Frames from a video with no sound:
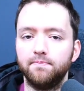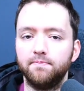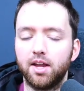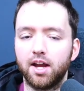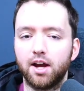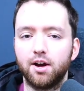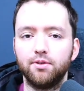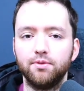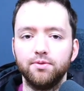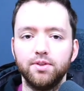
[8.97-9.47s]

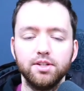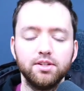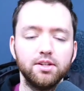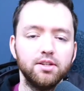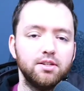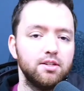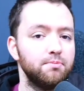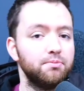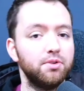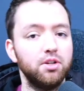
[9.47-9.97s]
Now, this
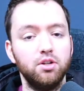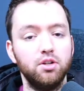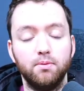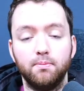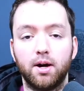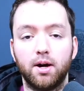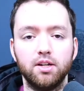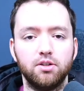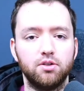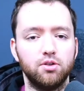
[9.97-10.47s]
is something you
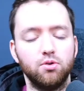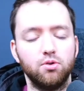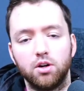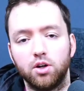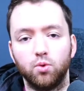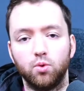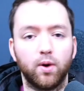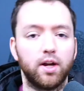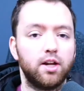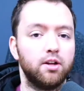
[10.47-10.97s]
might do
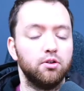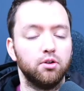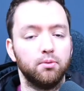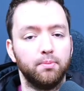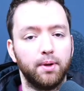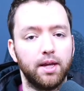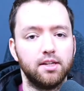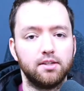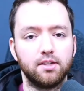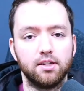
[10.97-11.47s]
on a
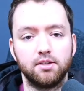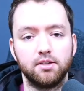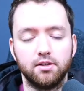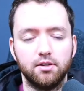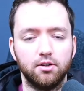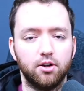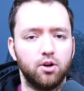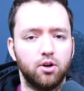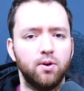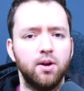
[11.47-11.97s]
regular basis,
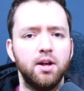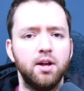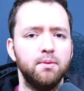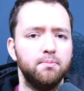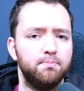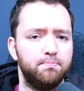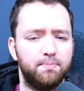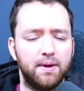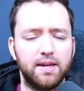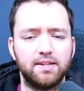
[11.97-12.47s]
you know,
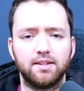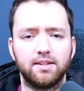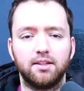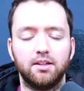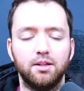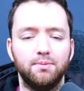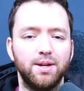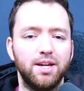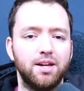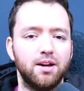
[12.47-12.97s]

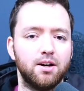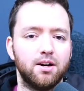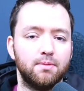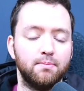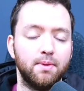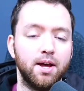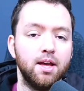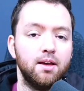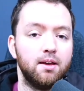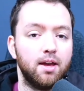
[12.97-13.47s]
basically
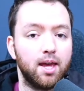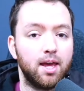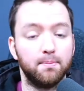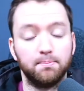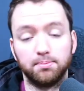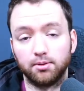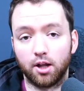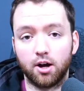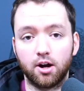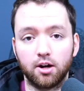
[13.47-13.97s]
become a
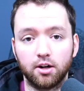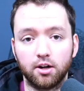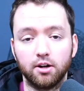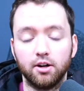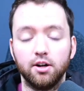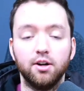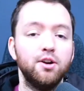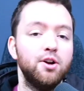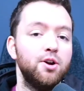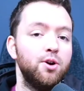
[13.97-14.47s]

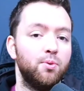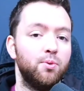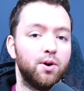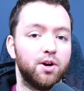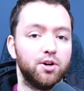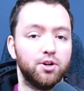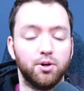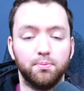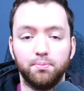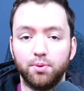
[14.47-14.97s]
blogger
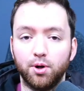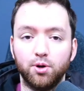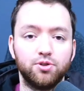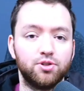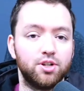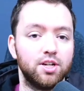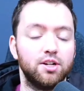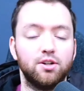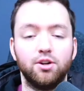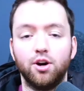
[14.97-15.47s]
where you're
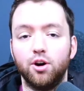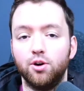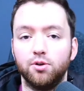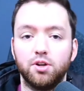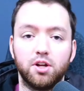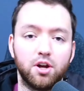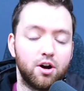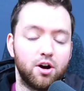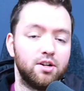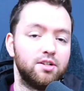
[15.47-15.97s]
posting
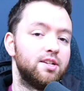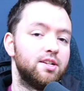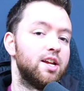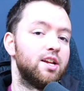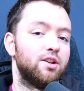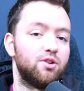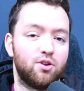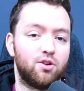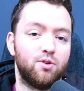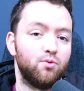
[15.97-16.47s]
code
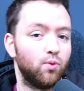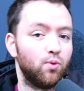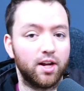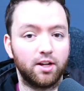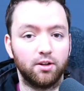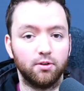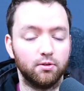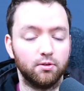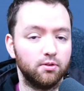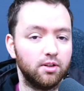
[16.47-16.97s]
content
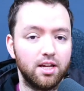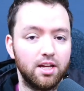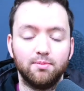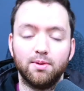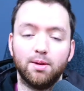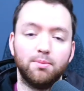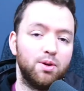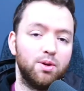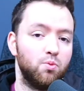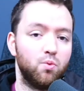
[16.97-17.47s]
regularly,
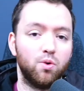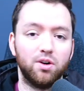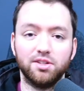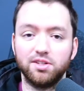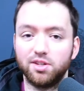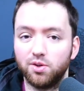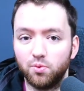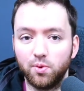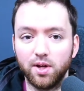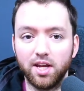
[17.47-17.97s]
maybe
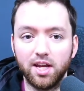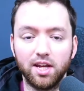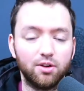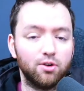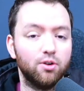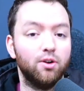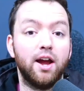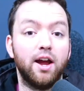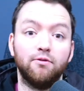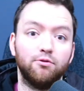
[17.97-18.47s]
once a
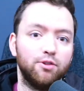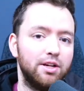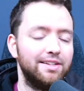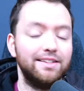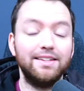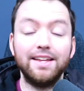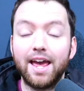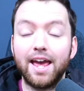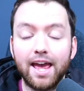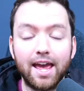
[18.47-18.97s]
week or every
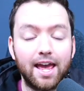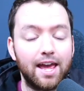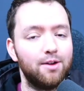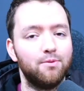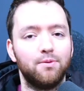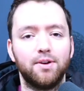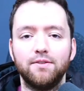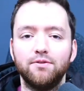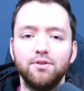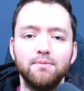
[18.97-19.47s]

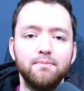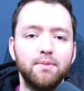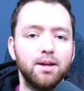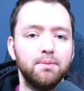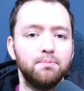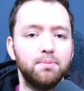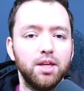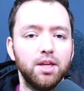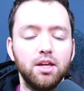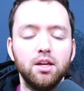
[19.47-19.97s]
day, whatever it
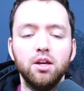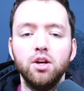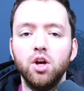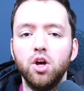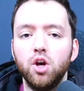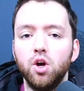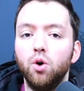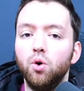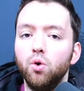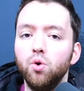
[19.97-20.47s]
might be.
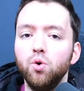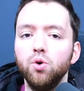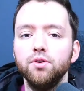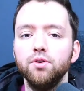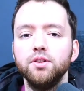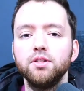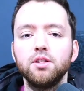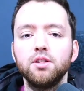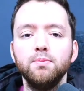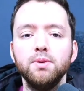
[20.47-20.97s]

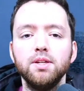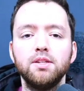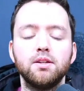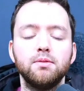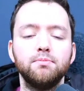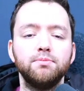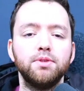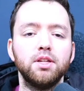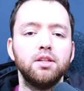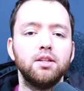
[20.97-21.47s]
Or this could be
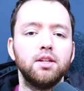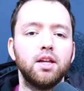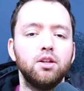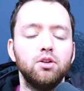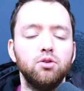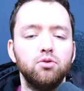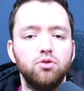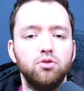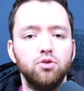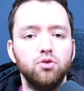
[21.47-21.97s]
something that
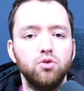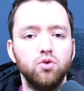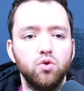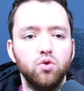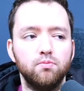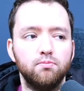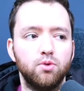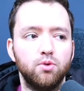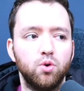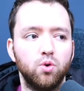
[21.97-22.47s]
you
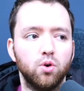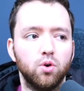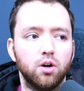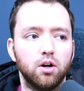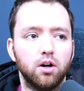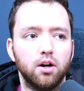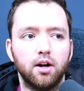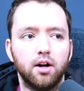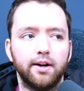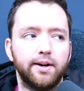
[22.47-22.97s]
do
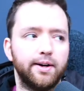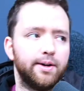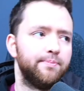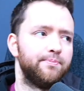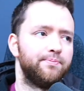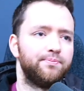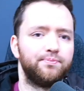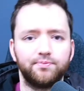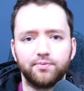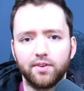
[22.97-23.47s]
more
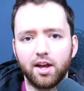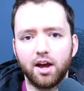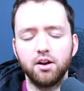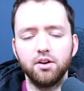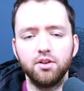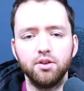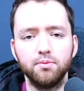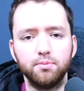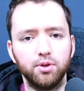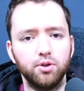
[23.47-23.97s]
uh,
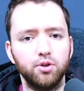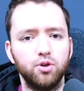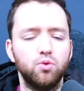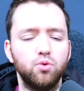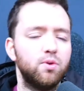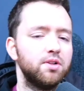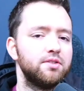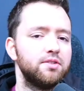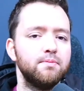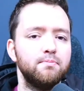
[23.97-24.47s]
out of the blue
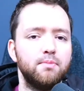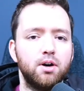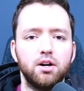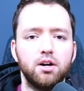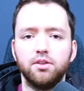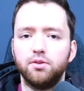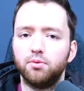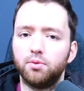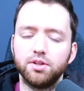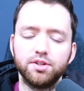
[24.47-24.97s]
once a
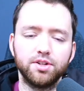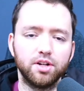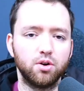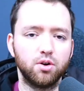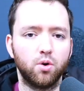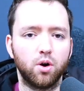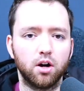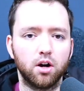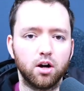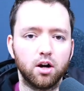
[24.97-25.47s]
month, once a
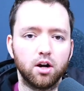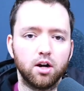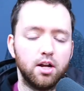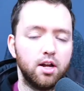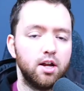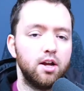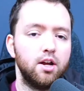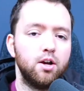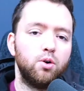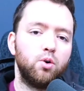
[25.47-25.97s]
quarter,
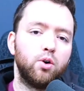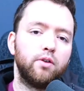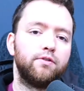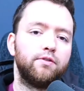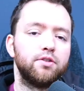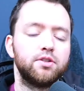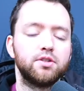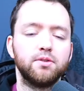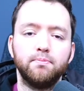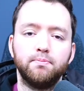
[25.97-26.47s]
or
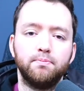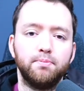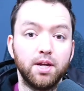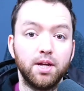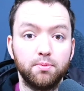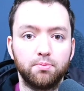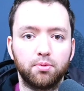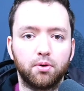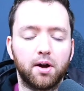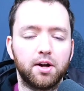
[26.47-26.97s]
for some
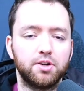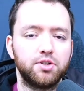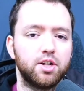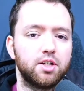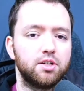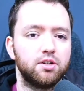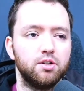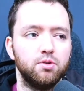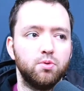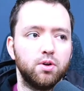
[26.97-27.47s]
big
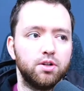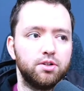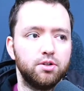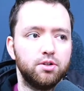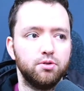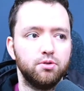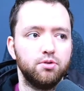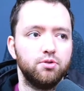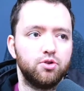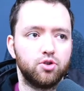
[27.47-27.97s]
projects you want
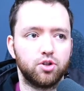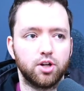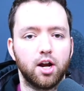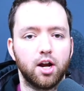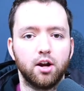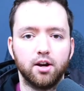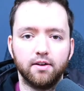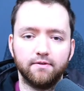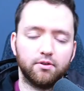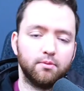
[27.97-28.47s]
to
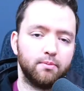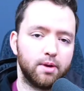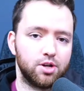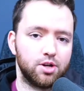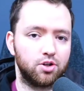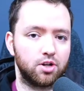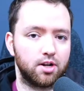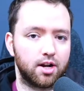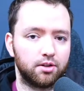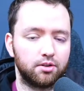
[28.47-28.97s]
share
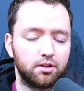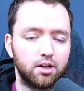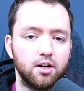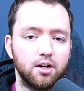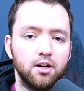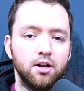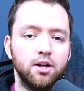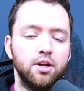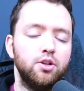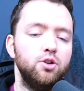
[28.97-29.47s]
information out
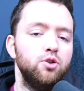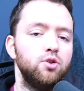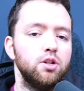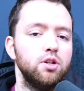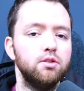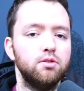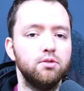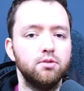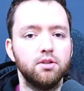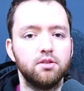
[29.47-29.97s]
there, you
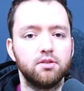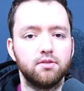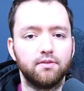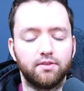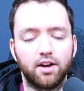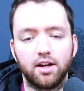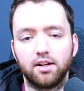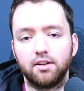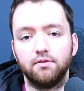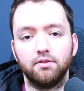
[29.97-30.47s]
can do this
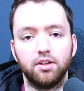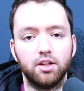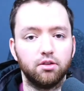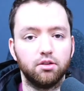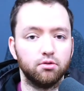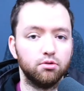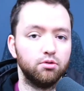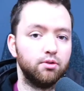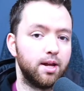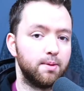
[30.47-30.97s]
effectively
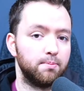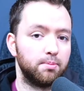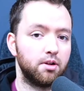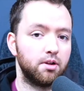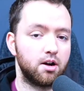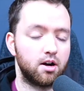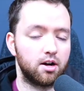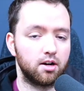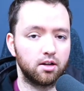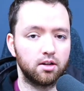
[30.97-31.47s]
through a
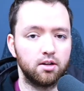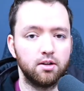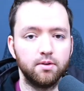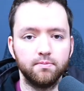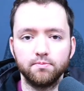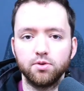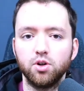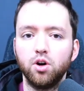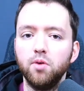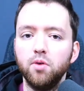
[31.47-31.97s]
blog.
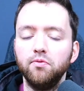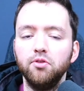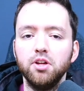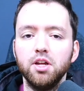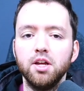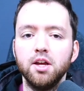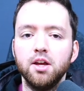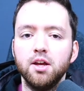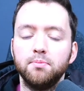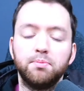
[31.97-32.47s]
So
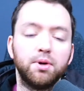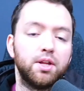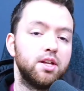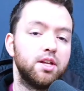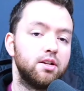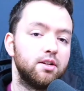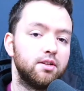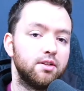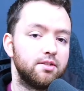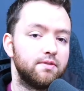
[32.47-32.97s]
hopefully by
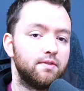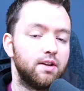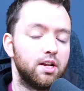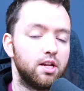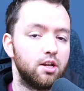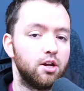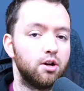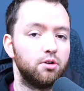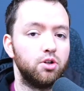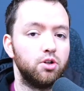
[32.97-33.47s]
the end of this
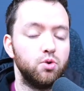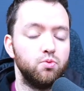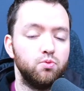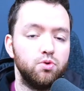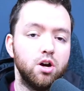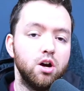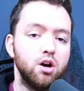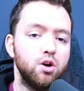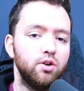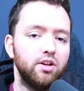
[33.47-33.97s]
video, you
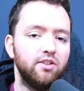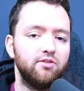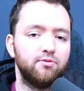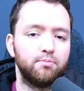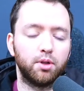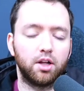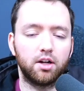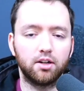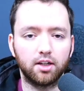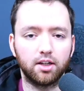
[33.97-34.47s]
know
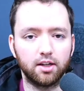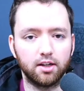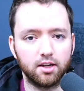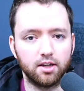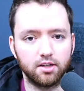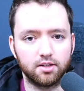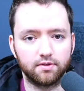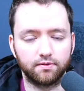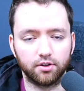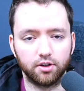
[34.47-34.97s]
if blogging
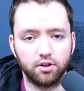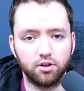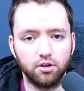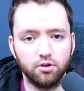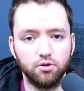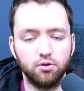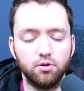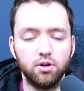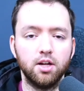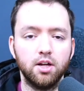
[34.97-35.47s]
is for
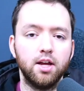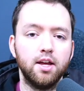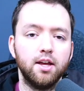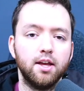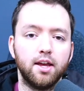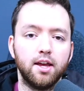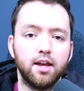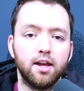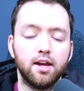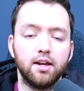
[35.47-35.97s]
you.
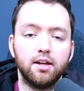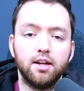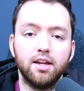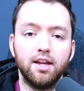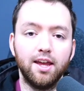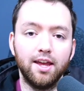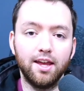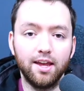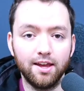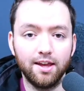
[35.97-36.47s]
And
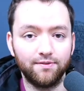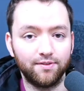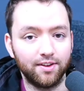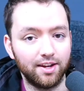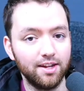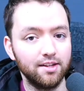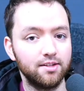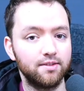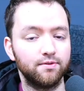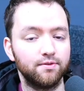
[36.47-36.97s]
if
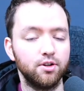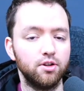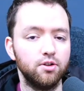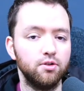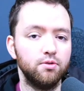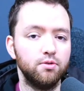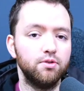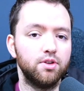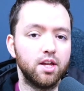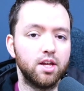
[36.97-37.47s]
it is for
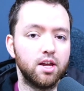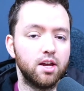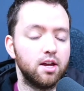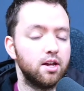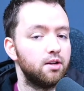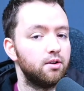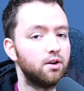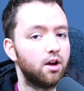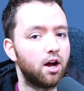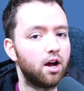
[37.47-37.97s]
you,
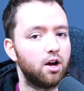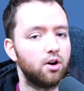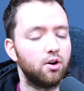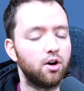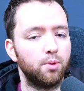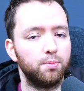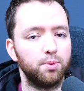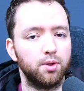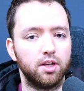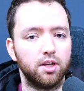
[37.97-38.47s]
then I'll
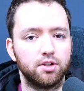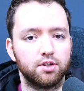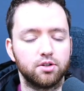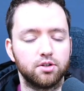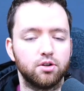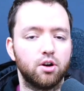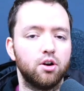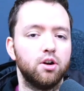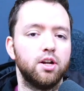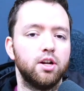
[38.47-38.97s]
help you get
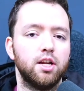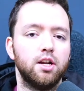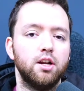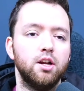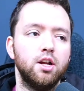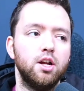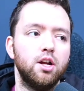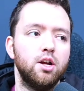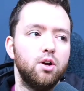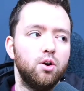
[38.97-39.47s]

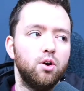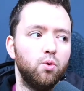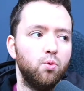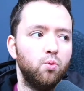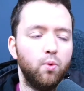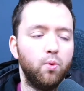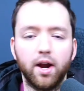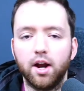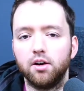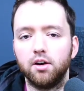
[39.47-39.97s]
started
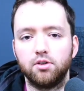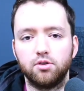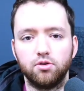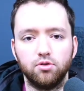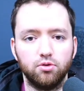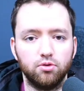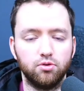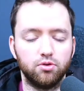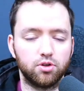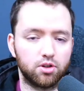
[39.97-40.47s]
where
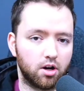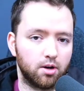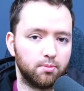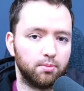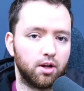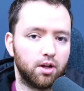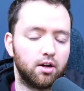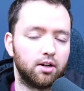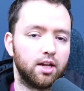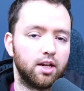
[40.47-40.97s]
to
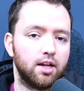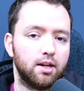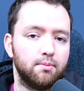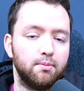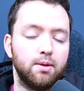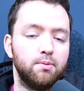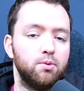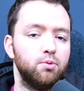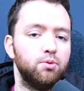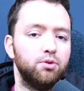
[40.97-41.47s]
start blogging,
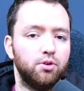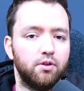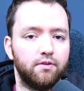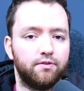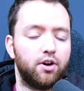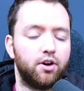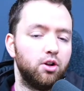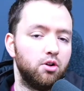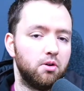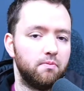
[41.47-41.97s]
and maybe we'll do a
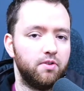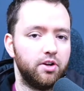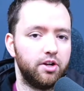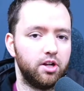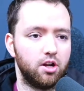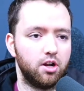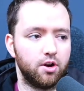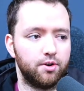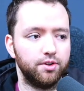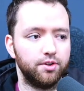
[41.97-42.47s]
follow up
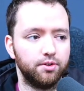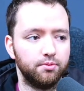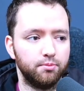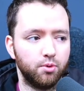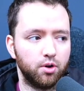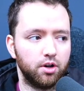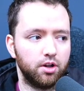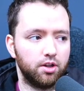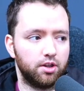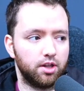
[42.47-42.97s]
video on
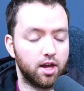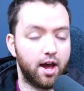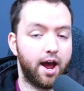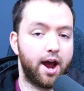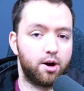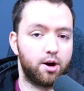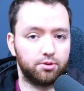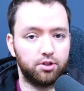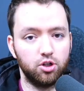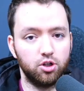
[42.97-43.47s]
more of the
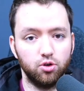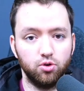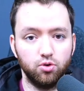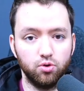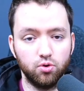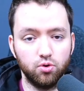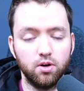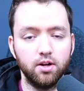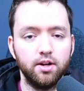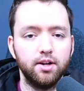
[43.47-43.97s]
how
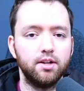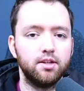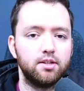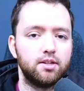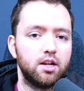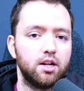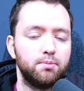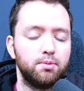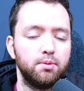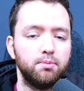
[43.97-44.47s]
to
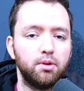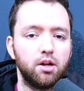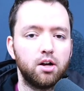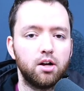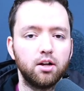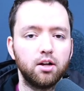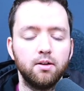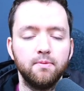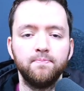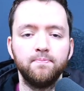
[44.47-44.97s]
set up a
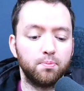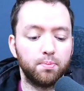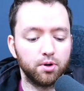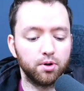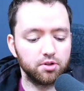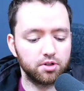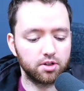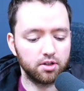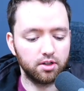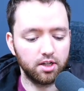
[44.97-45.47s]
blog. So,
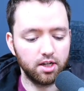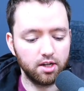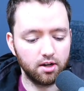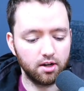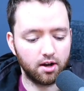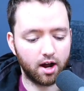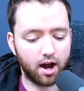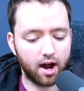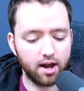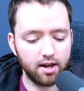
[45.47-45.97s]

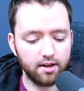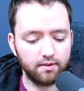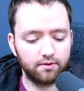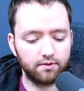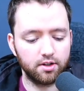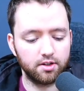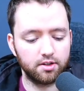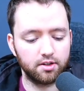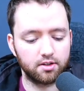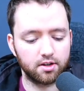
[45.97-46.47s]
personally, I
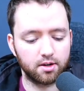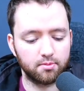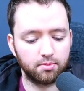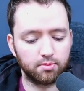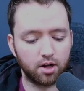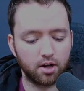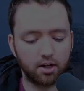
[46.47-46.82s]
have done some